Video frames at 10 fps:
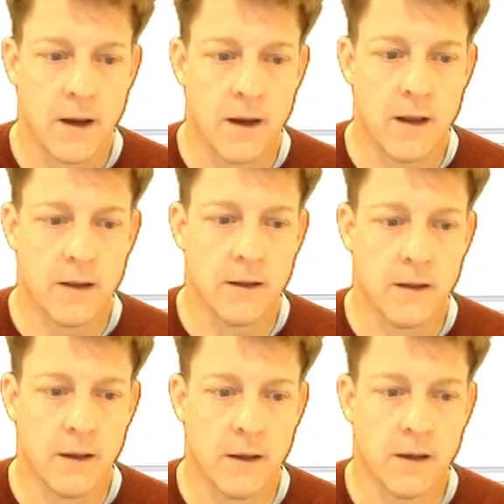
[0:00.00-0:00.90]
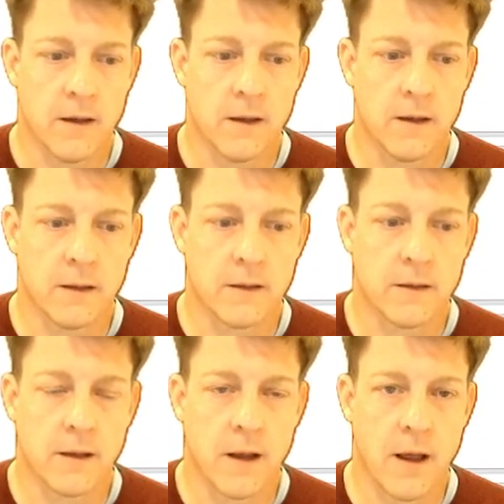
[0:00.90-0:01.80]
And the
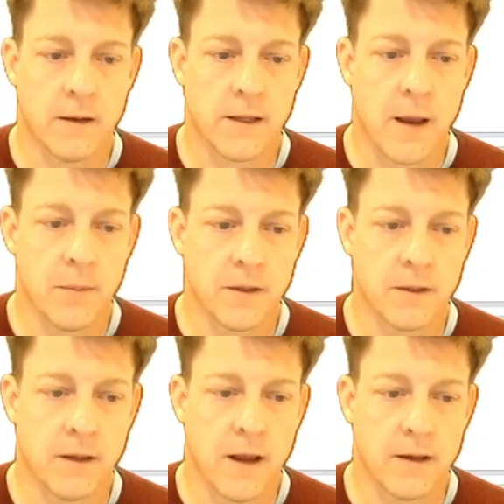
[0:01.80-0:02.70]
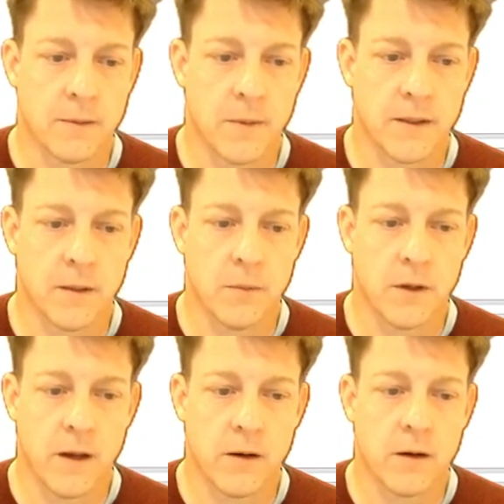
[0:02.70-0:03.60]
next tab next to that is my
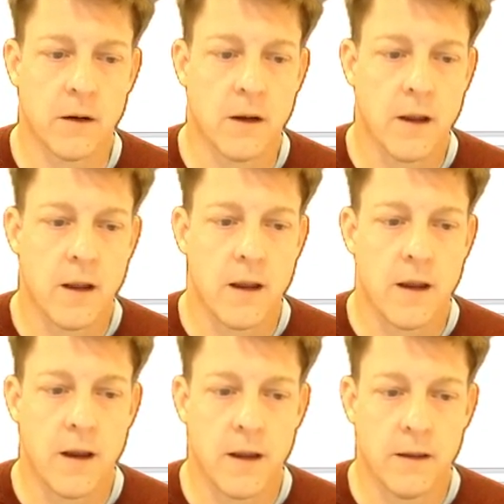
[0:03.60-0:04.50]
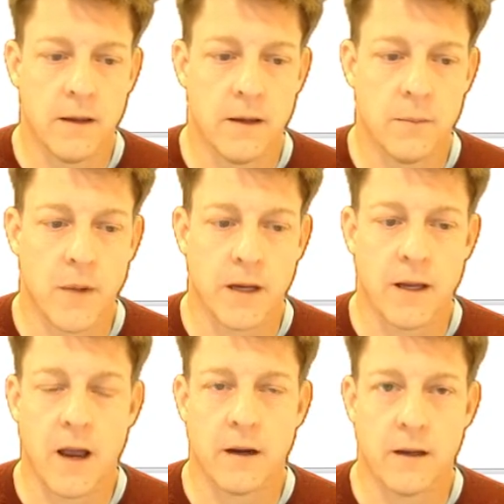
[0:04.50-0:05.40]
simulator, and then my
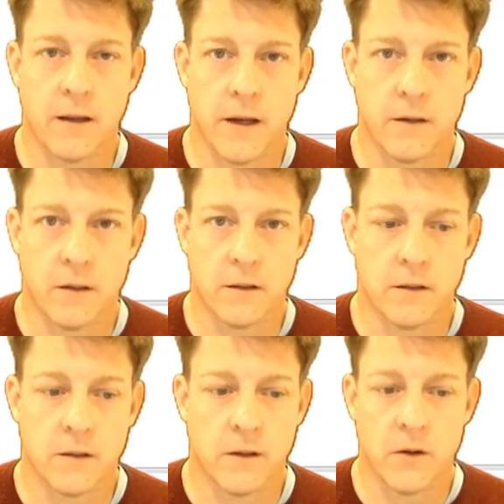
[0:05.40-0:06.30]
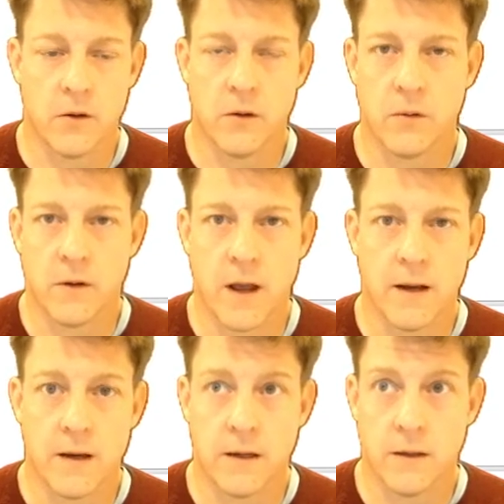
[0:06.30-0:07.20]
calculations. So you do
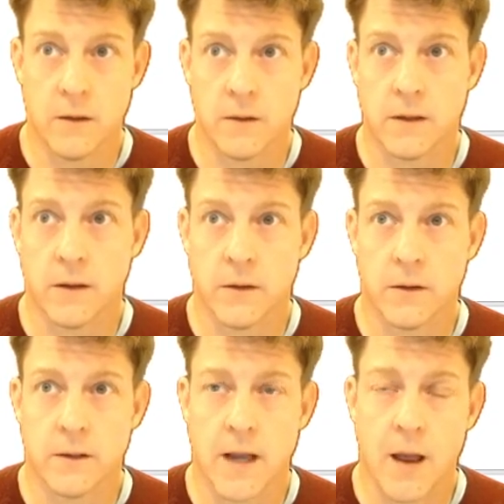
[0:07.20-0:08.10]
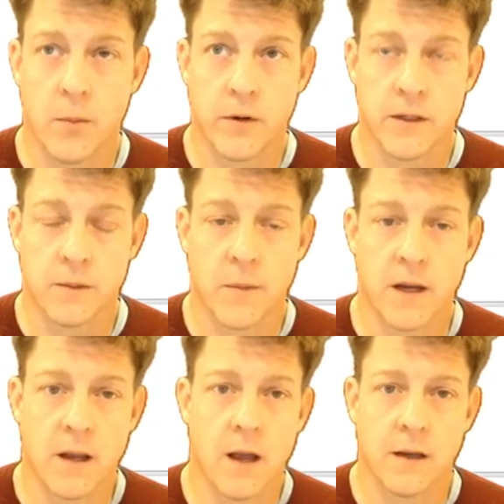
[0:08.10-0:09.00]
not need to use the third tab, which is my
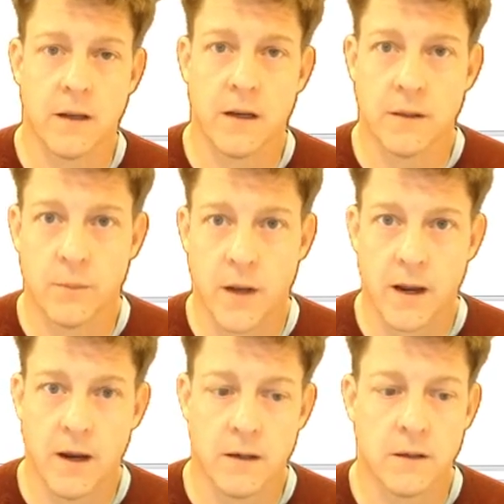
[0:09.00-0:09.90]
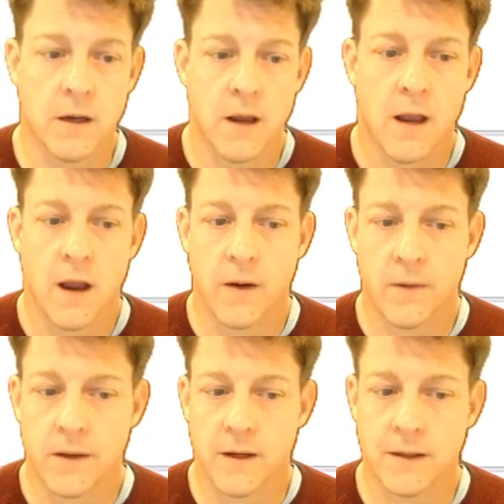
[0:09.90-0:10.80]
calculation page.
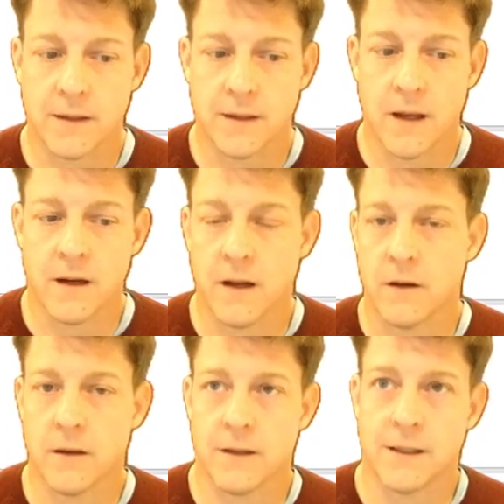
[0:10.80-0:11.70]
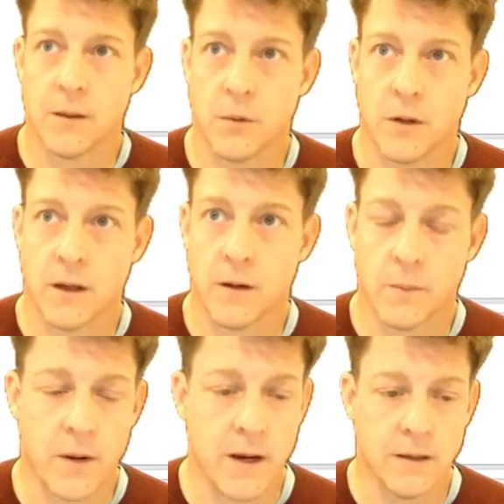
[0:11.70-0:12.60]
Everything is done under the simulator
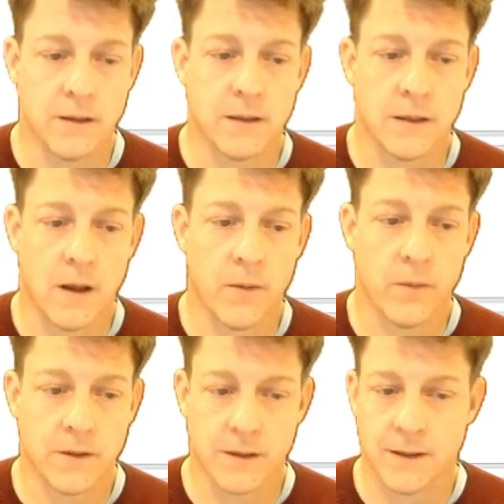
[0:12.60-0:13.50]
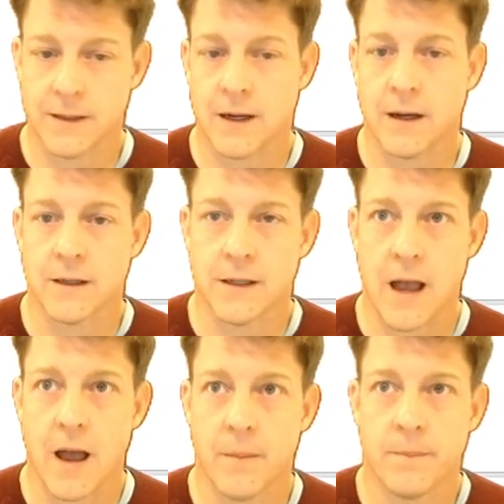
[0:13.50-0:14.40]
page itself, which is the second
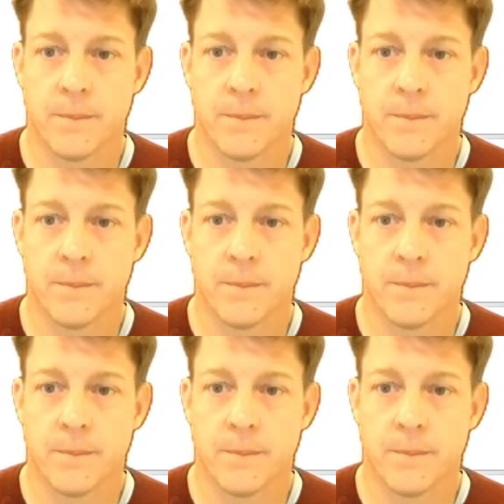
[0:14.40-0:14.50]
tab.